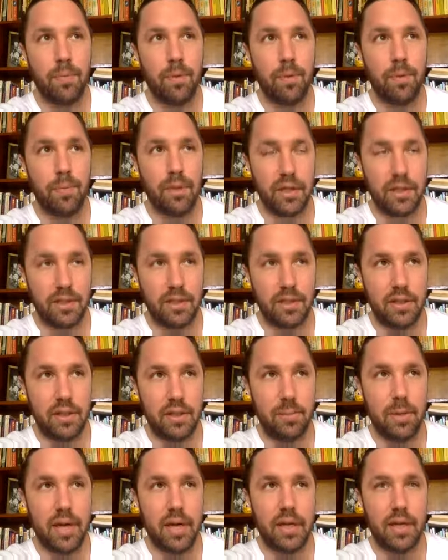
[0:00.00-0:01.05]
listen to the
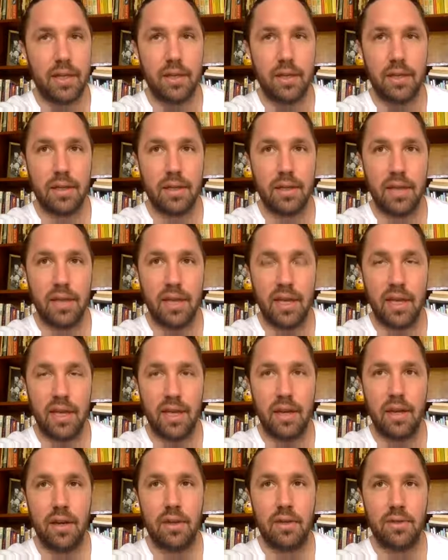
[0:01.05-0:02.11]
body
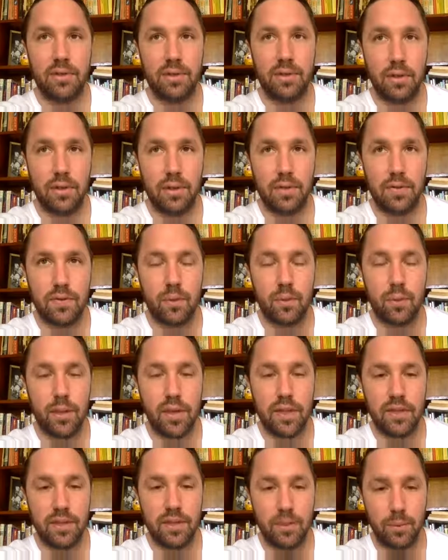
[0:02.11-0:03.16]
and search for
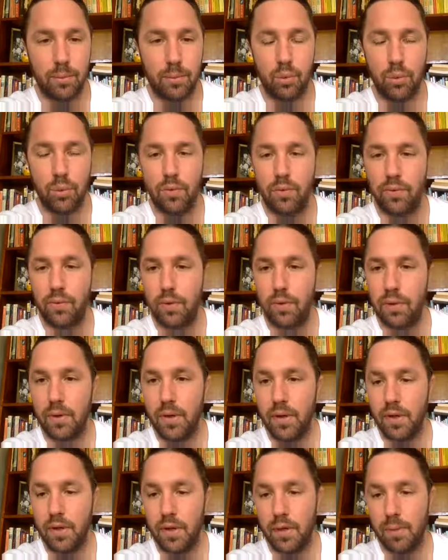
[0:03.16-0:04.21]
ways to improve
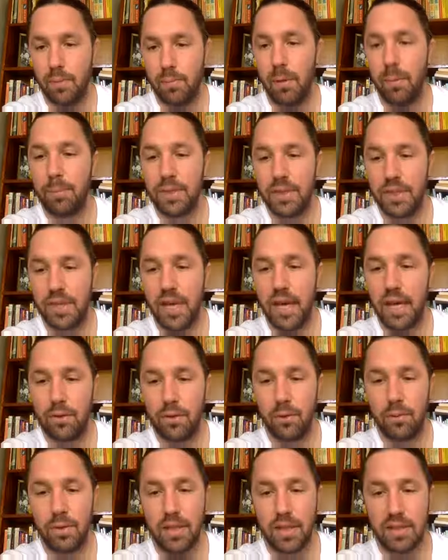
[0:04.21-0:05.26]
Mamsa
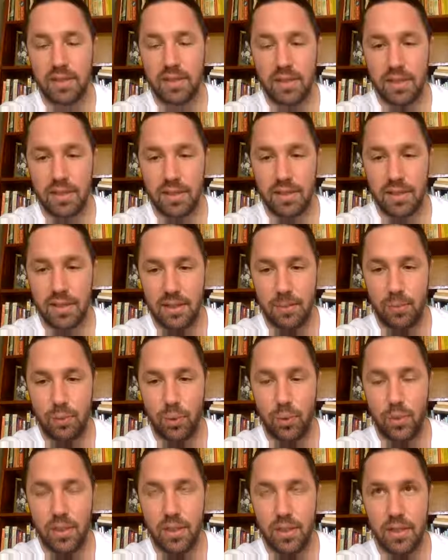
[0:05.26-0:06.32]
Dhatu, because it does need
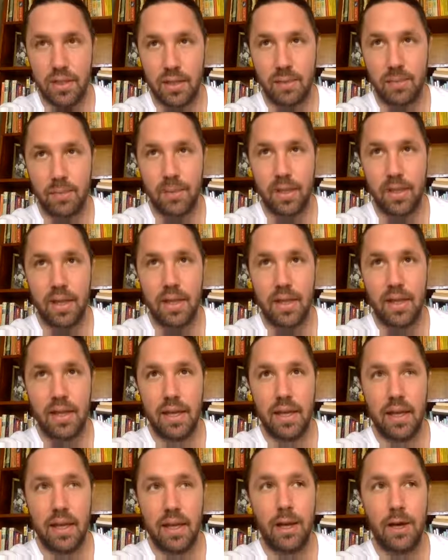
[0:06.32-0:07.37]
protein.
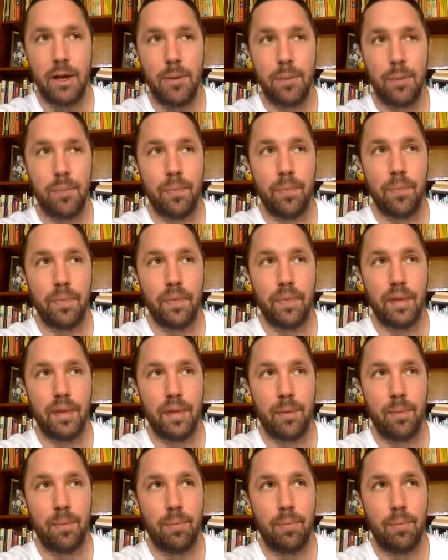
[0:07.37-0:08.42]

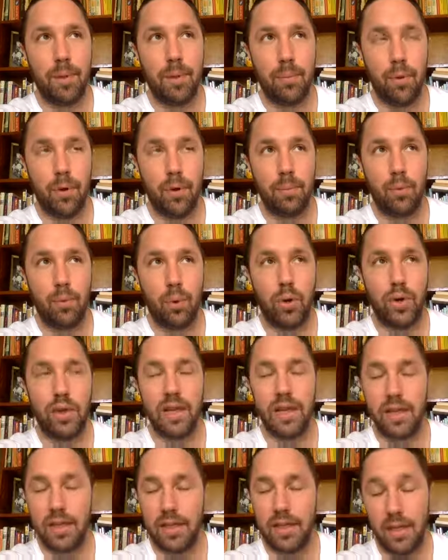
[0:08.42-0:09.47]
But more
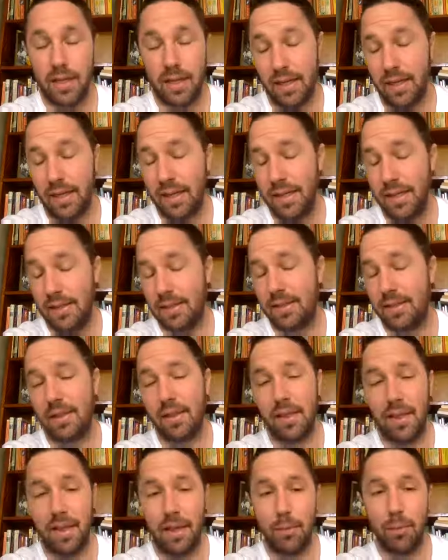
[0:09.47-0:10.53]
importantly, it needs
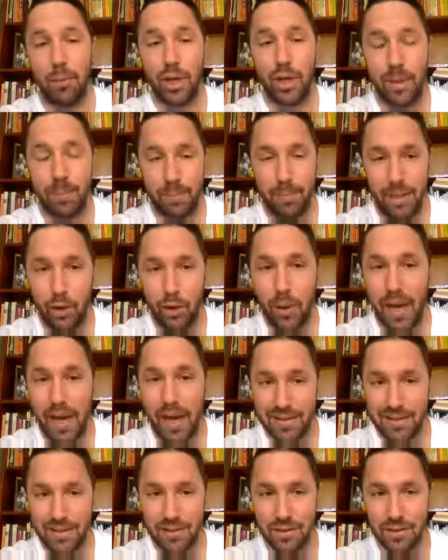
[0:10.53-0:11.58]
the amino
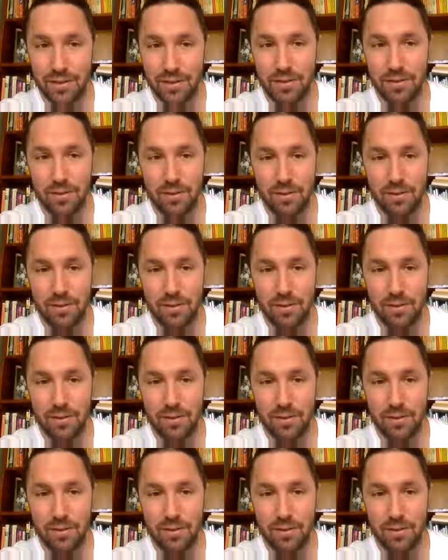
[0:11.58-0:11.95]
acids.